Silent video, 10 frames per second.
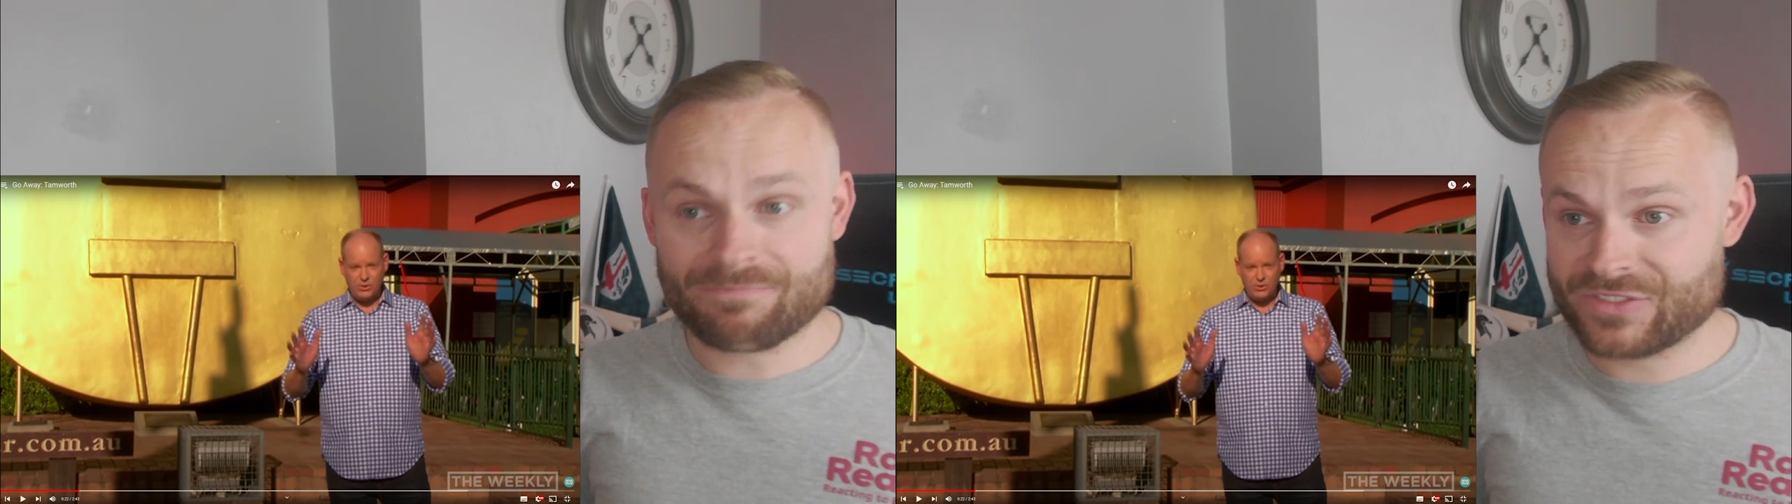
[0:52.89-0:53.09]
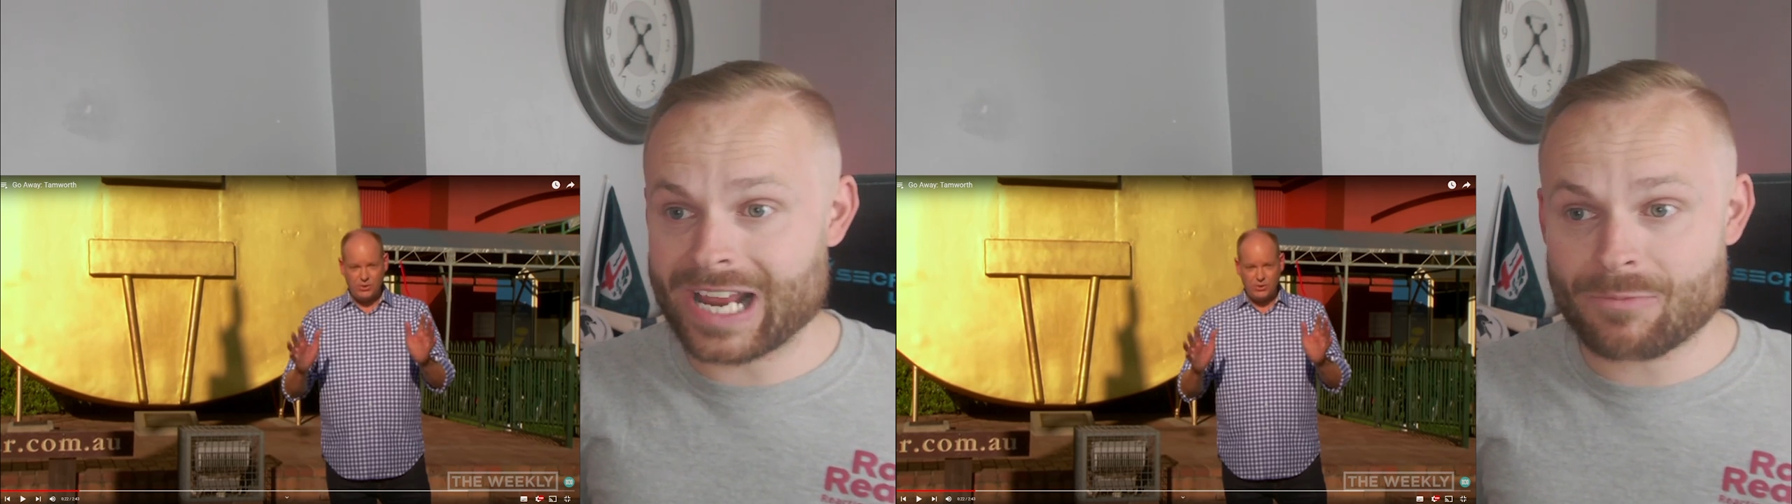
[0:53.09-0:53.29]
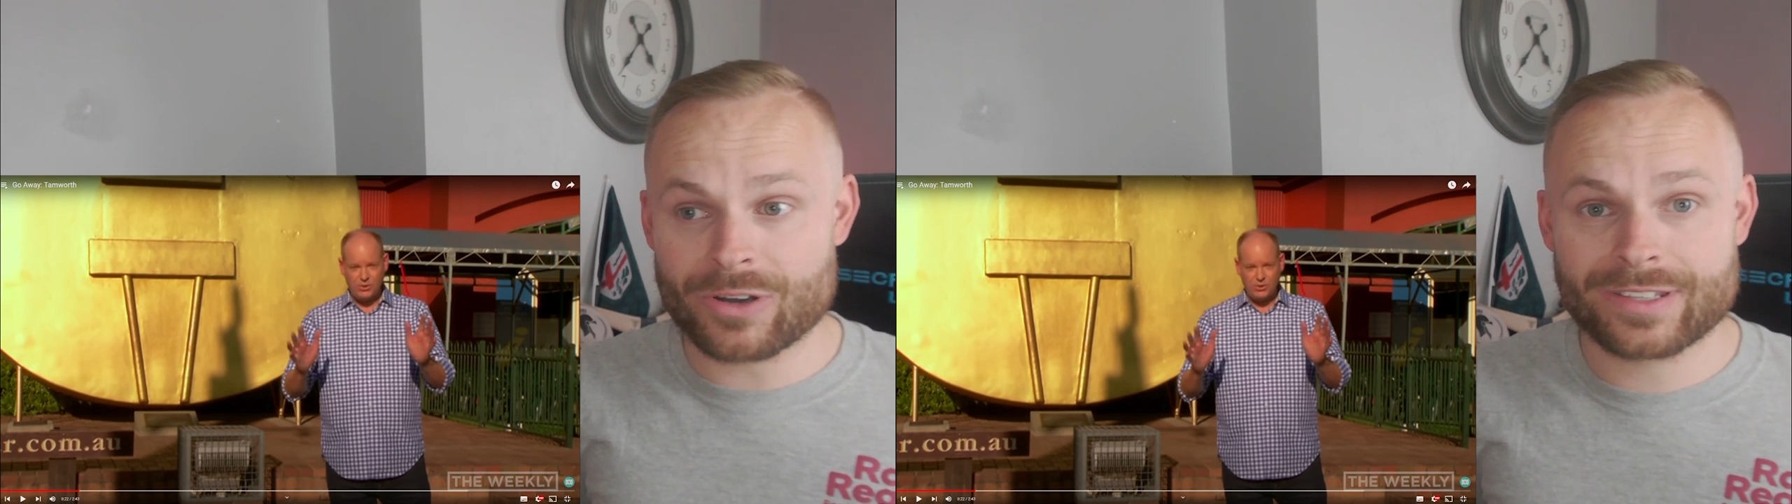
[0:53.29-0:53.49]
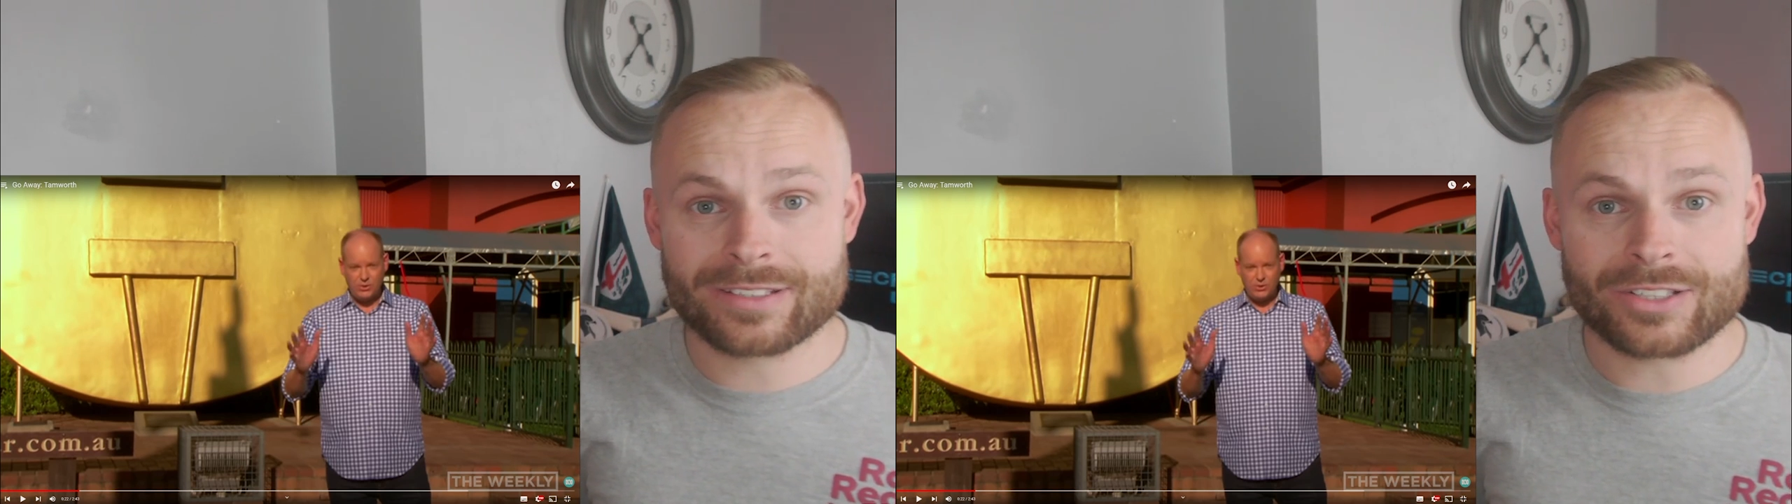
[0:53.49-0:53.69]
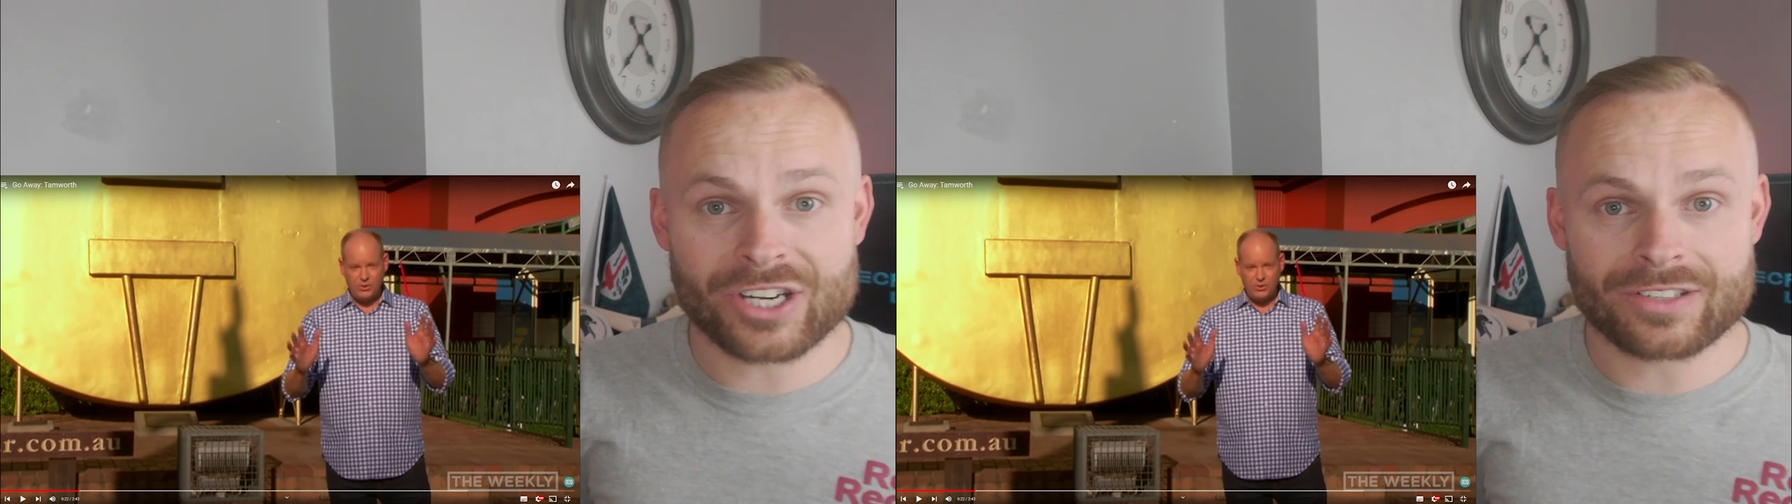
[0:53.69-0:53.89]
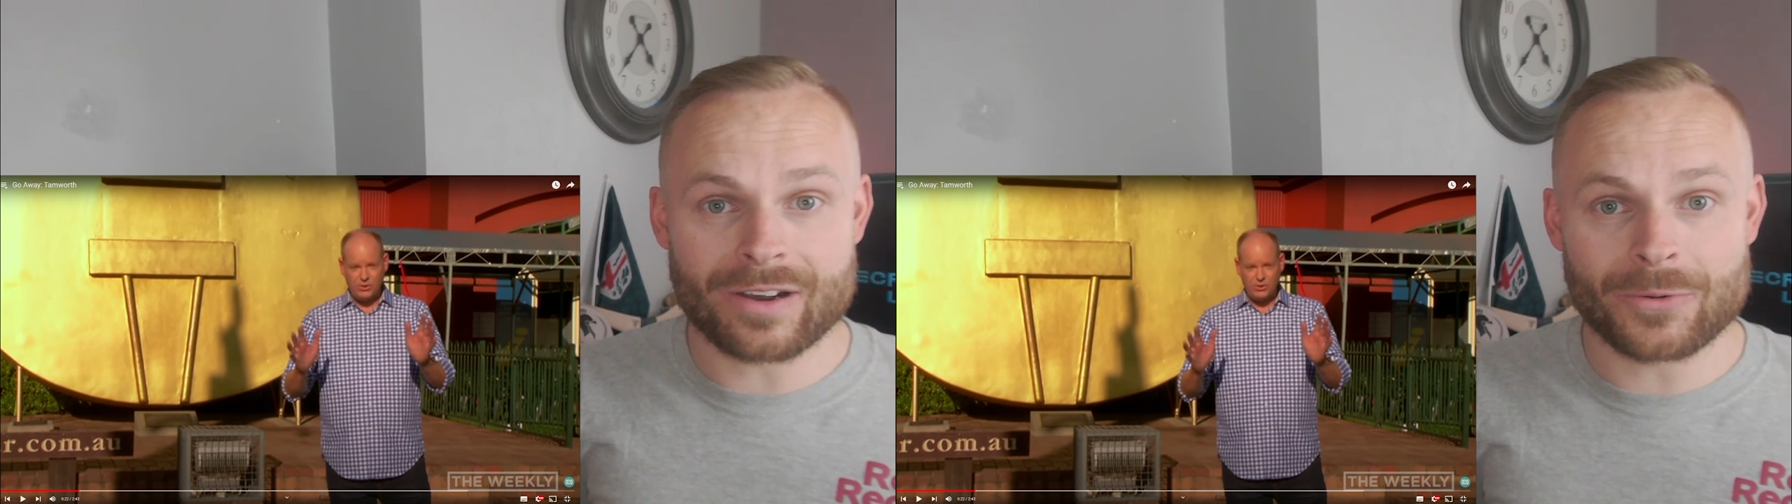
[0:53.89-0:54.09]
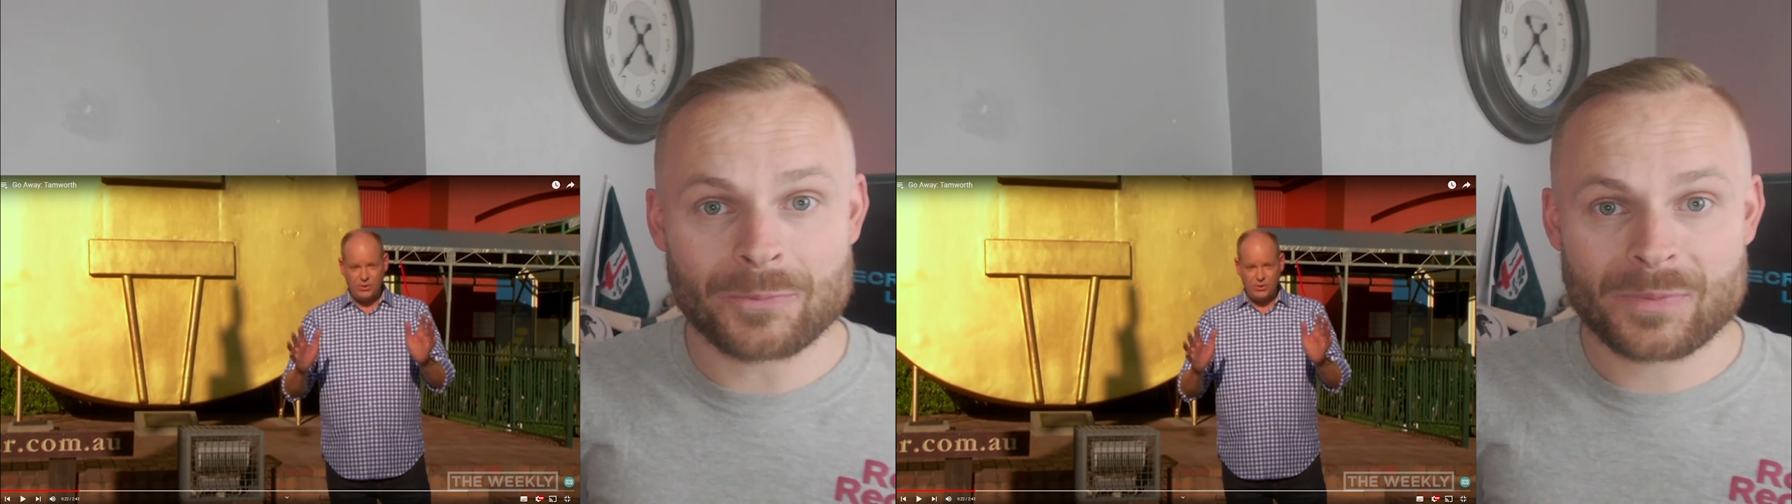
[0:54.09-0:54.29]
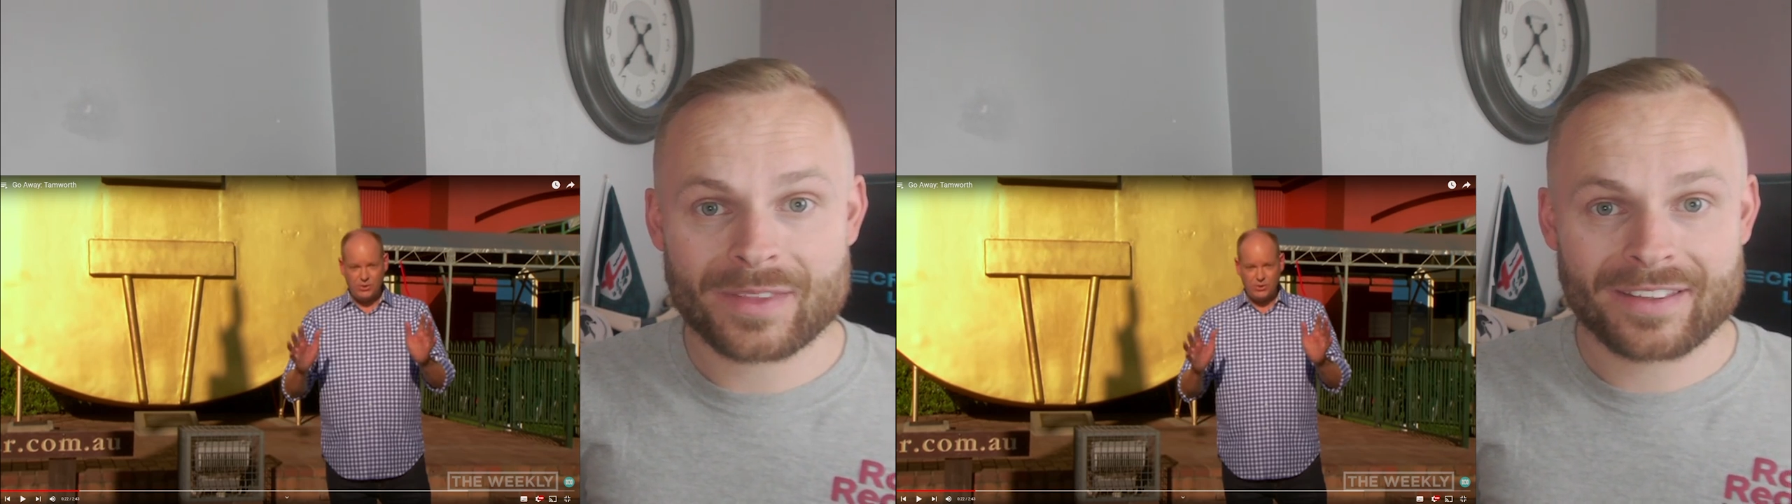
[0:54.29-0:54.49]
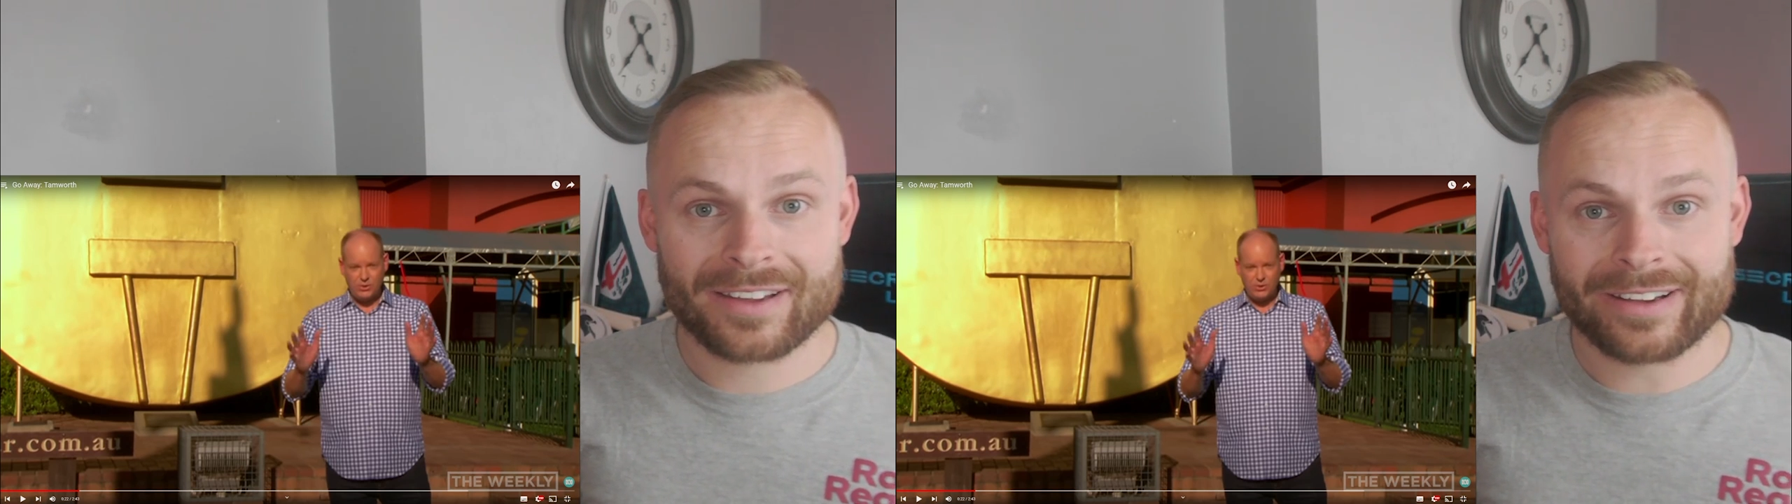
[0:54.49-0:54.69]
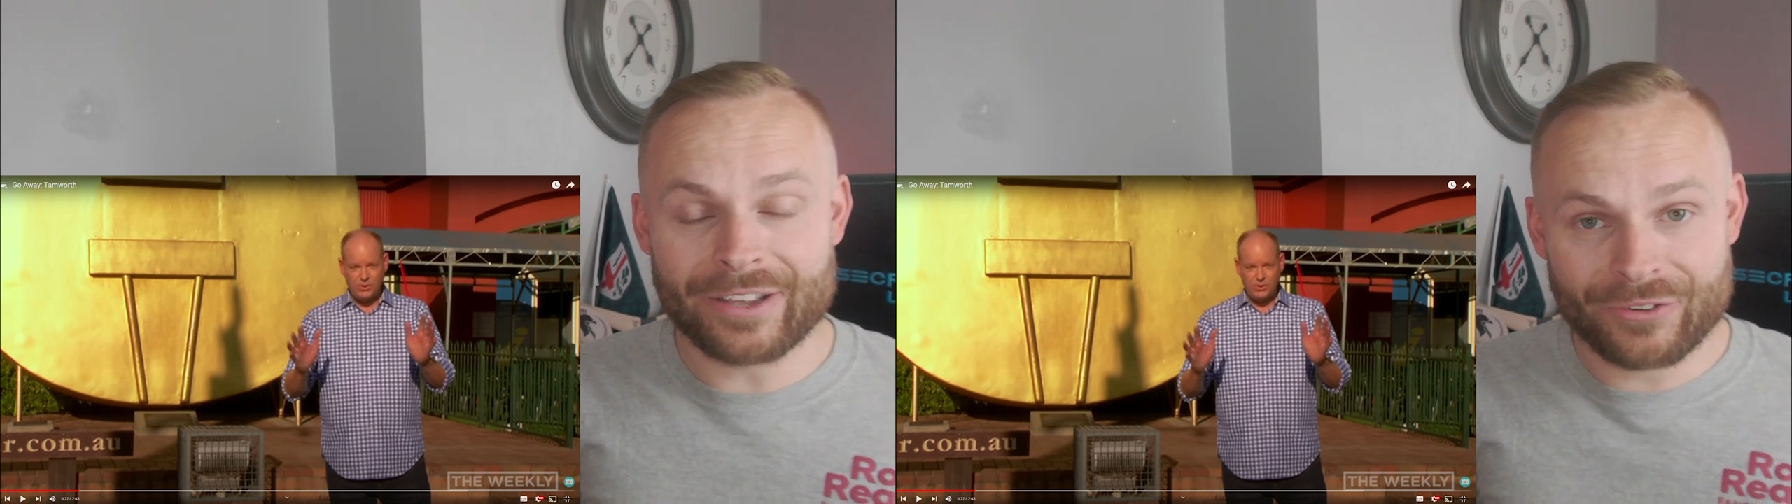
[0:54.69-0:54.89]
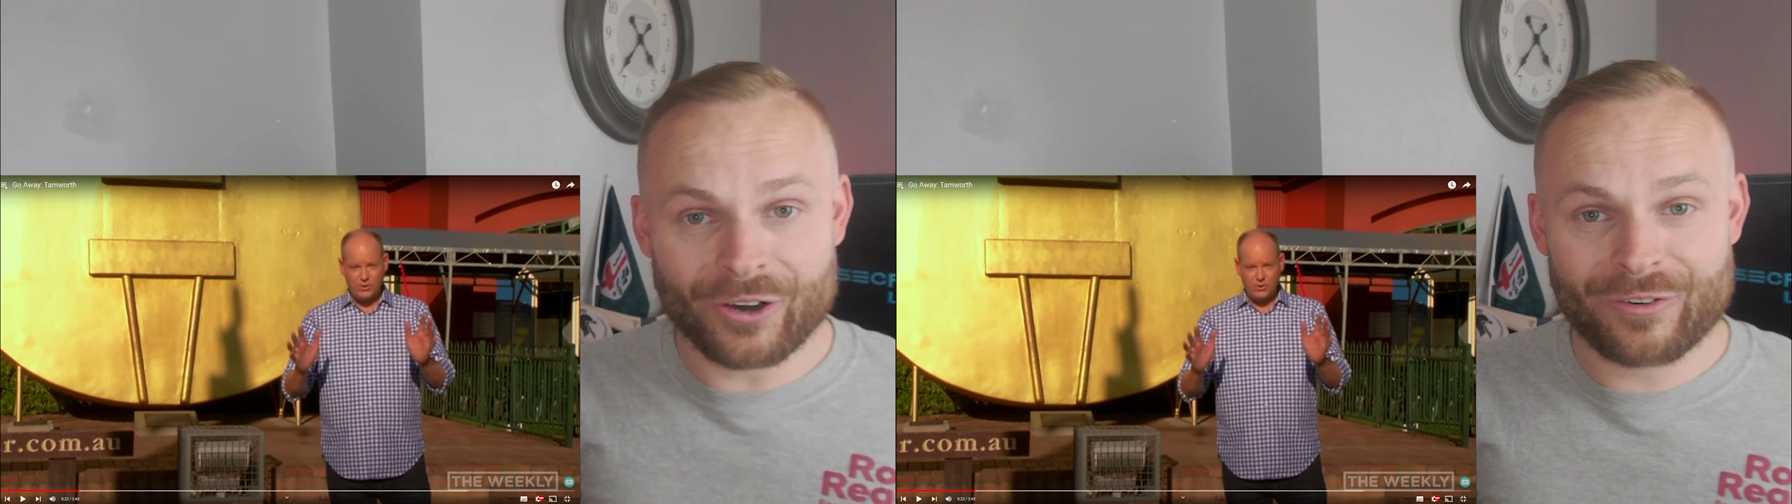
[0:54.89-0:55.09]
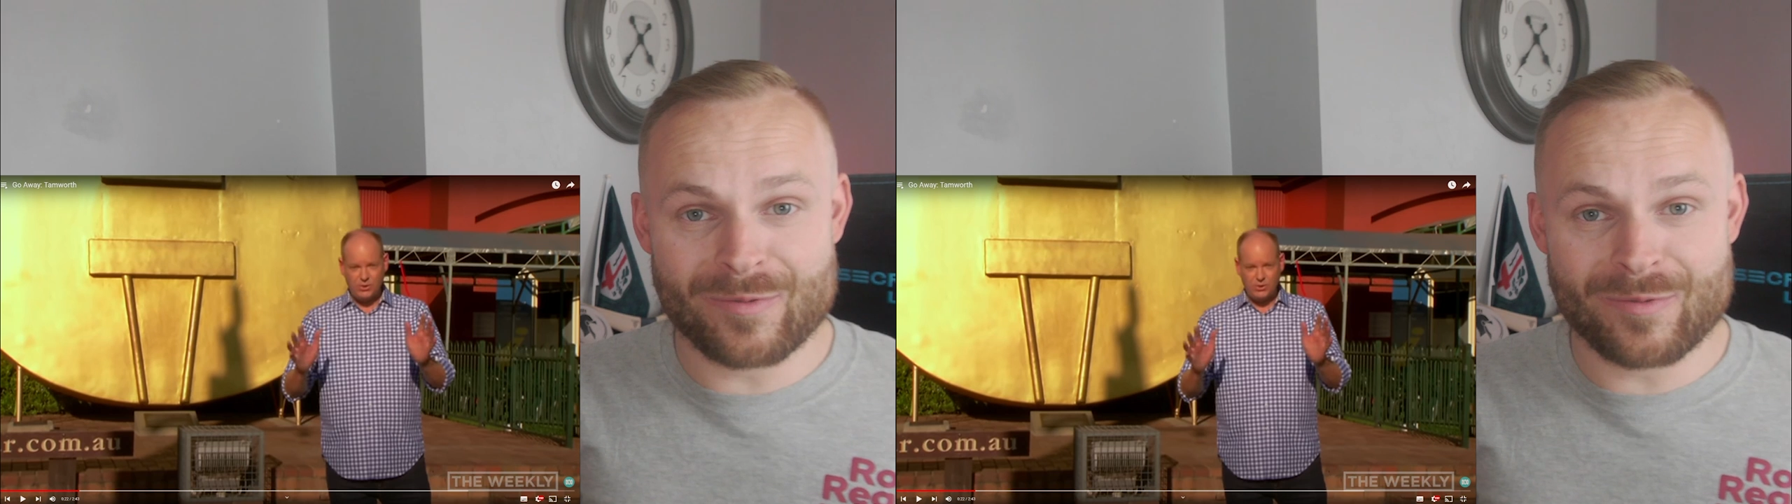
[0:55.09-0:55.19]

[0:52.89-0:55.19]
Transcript: Tamworth is a shithole. If you're from